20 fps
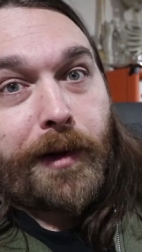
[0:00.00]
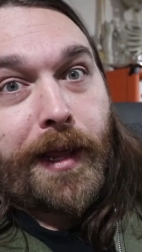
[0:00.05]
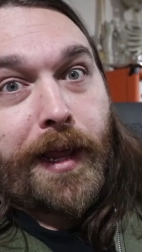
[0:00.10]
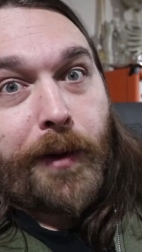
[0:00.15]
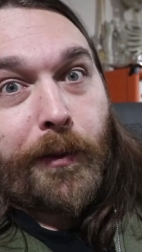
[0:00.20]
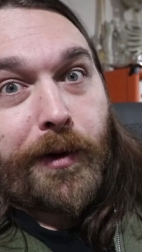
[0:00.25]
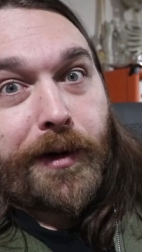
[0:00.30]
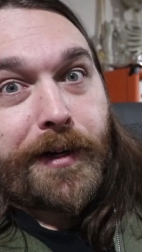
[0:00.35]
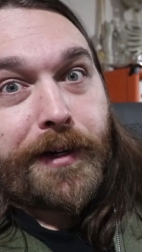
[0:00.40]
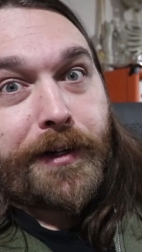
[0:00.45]
But hey,
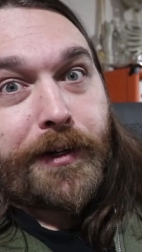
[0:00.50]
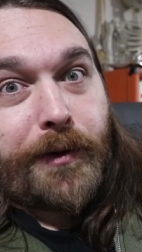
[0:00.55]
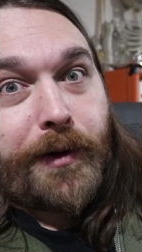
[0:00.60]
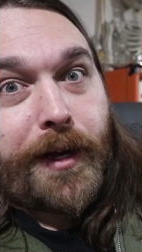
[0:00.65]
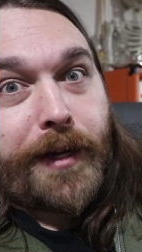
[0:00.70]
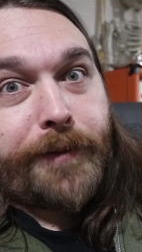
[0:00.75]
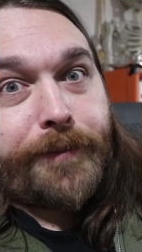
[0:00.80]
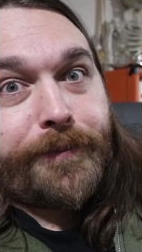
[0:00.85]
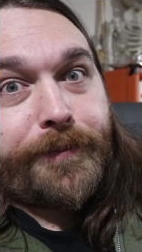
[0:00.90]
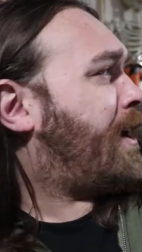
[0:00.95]
what are you gonna do,
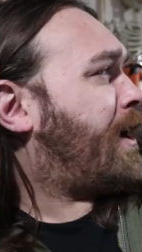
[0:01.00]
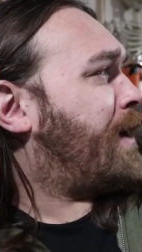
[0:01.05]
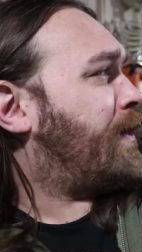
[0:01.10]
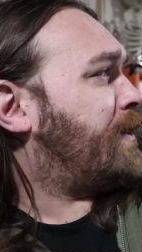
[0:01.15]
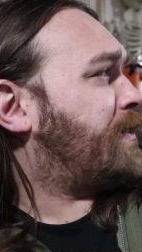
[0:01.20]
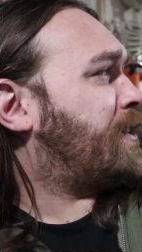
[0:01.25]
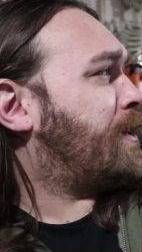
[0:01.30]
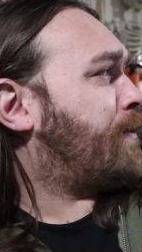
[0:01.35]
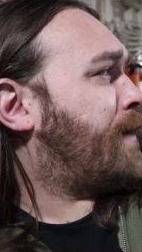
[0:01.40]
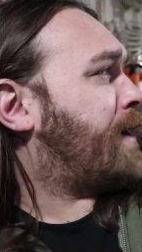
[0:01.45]
right? All right,
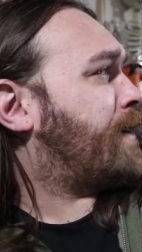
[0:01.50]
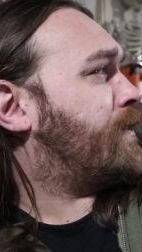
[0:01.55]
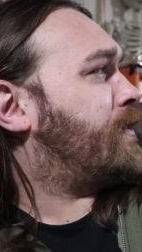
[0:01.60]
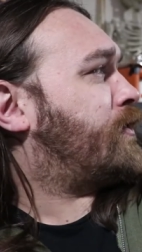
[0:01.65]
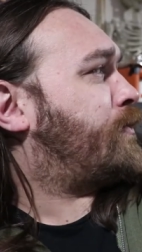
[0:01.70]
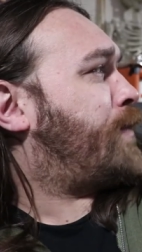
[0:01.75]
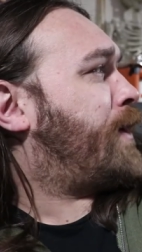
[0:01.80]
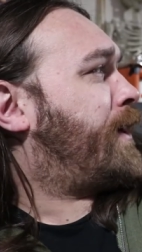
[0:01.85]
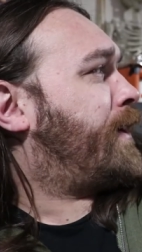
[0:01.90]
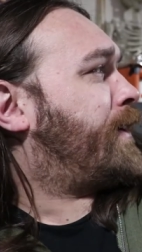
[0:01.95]
let's get back to
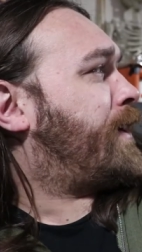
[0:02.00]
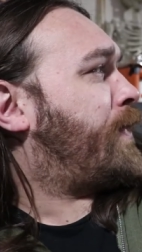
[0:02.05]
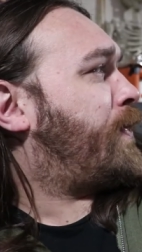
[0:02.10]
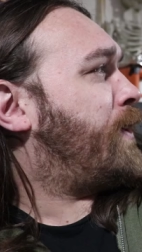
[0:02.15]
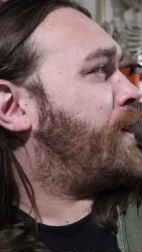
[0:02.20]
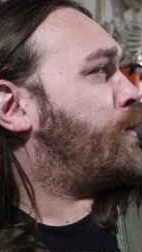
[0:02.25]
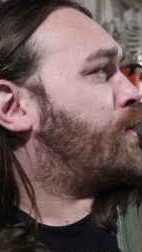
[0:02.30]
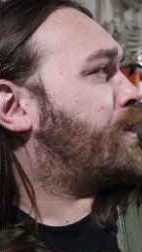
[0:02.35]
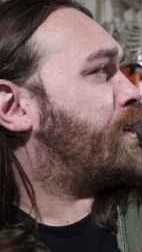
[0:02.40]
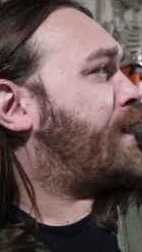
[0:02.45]
this painting. I
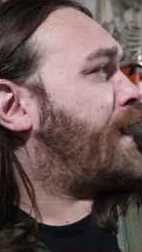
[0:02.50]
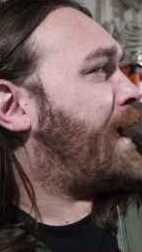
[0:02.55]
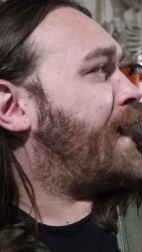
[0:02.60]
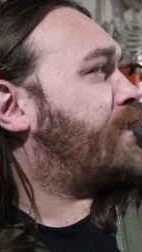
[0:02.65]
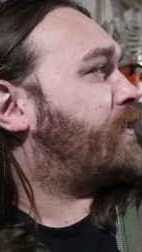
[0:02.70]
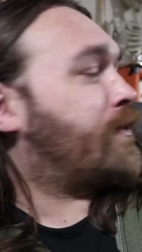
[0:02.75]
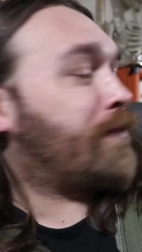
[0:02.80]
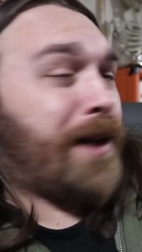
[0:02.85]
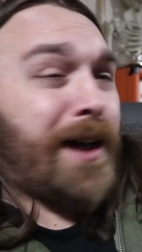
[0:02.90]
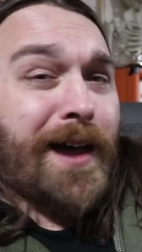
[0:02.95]
think we're gonna
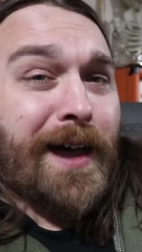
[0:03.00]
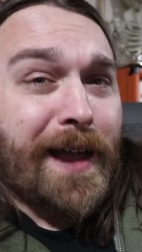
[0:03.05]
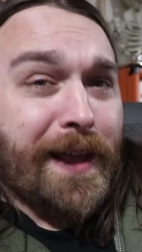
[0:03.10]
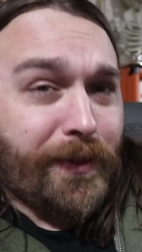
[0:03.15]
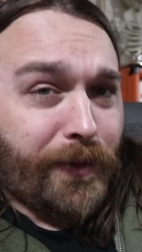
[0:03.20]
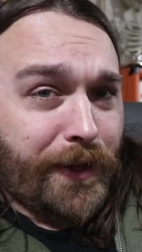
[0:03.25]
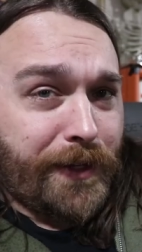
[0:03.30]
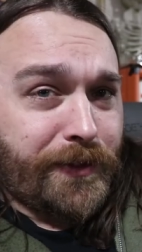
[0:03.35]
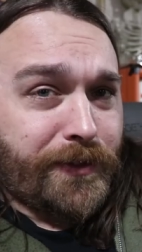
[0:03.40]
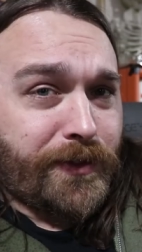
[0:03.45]
add some
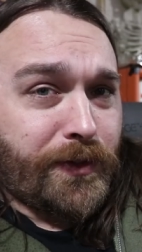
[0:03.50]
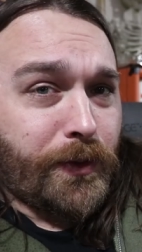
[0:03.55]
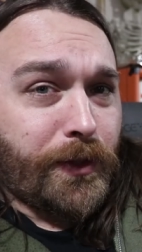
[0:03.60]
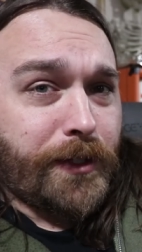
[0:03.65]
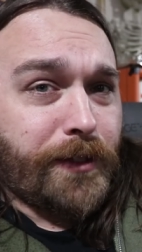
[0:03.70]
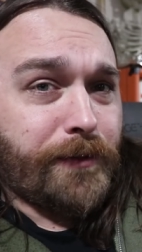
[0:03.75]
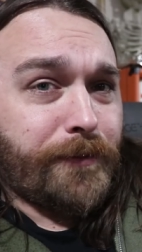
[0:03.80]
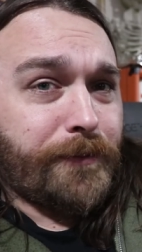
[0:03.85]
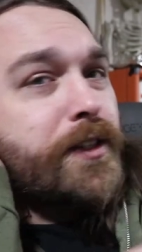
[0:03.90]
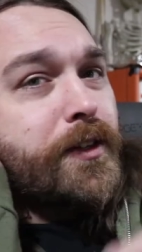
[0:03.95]
highlights to
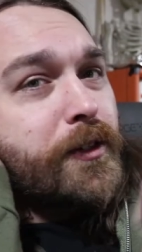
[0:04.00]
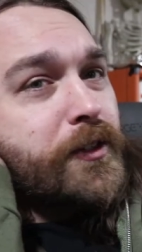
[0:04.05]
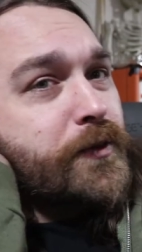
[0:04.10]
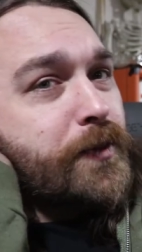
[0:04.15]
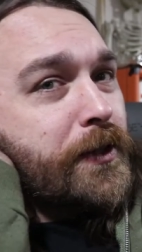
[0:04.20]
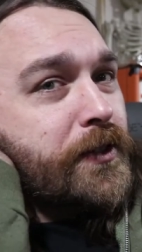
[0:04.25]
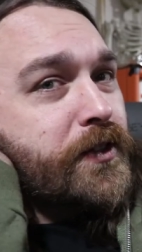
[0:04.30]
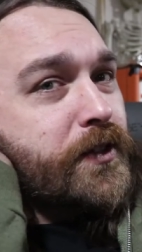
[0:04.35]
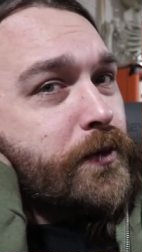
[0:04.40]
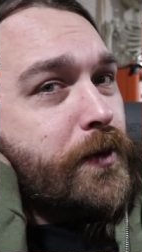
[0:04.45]
it, you know,
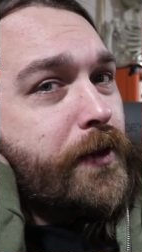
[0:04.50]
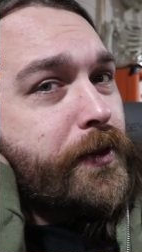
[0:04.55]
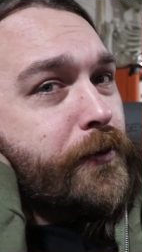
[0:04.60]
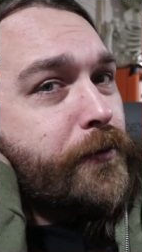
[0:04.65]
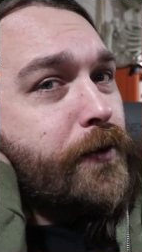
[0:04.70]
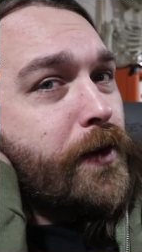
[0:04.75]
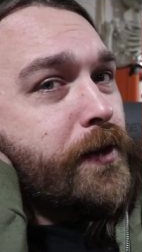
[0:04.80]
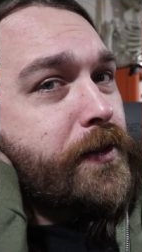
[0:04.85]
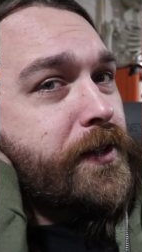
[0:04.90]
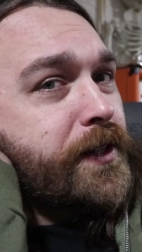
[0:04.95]
especially around the
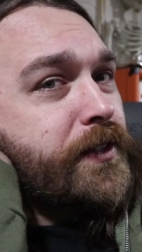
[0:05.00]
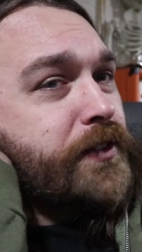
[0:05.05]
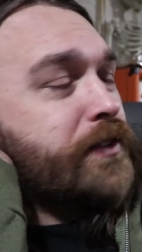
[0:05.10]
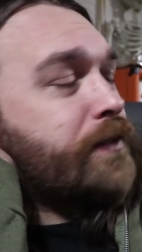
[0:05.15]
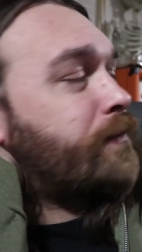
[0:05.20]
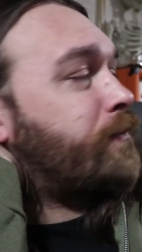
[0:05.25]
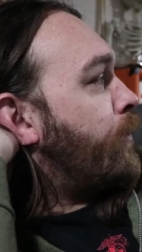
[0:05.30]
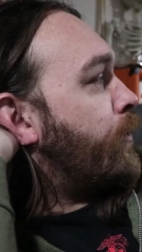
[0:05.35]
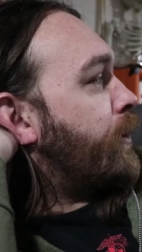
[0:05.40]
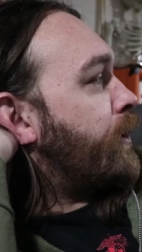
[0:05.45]
front of the
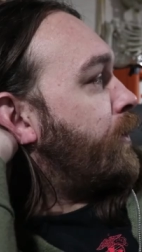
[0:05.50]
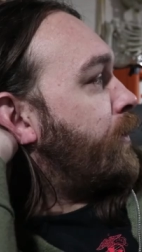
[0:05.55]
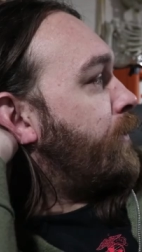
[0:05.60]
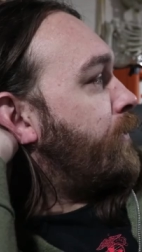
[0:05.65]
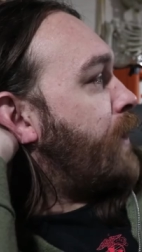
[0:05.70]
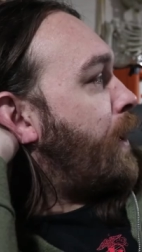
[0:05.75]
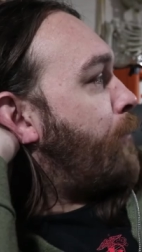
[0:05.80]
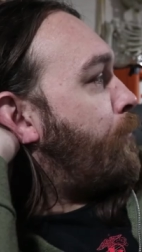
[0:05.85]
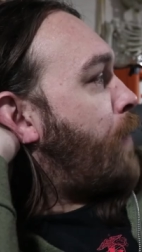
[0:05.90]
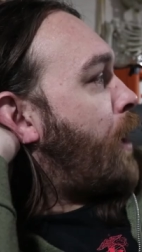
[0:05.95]
engine. And we're gonna leave
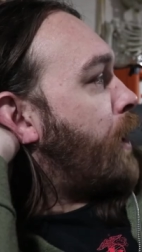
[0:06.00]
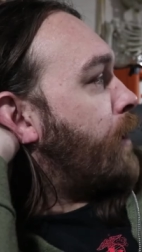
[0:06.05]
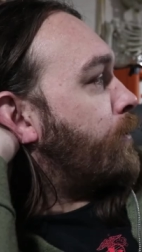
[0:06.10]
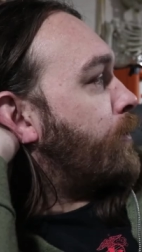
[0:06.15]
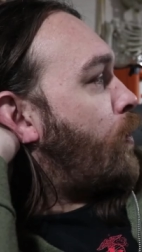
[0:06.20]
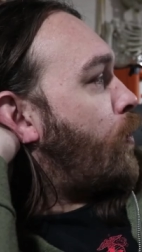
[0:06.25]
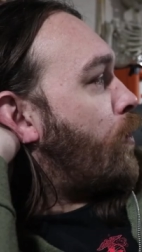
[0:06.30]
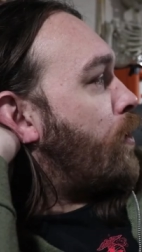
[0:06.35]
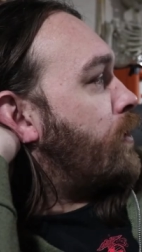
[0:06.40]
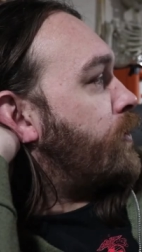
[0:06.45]
that bottom
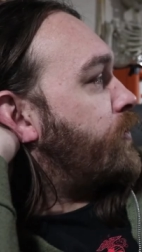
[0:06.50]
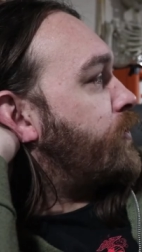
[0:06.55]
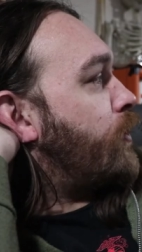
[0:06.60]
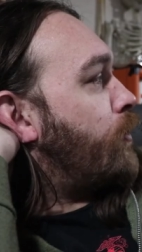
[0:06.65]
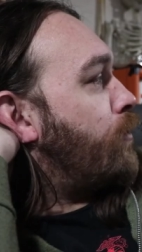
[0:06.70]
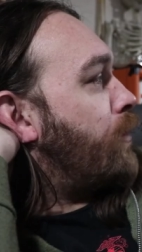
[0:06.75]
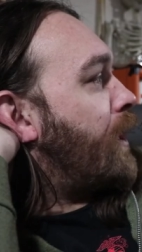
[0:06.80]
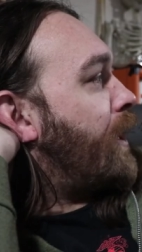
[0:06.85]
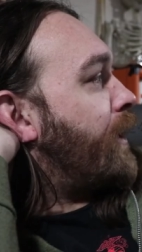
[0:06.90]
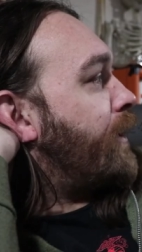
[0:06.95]
corner still
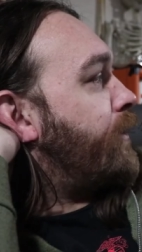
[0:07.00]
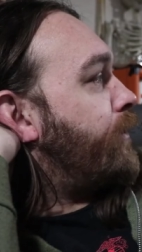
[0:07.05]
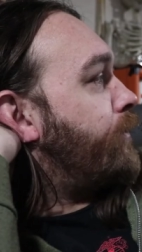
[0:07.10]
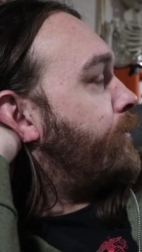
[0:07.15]
black.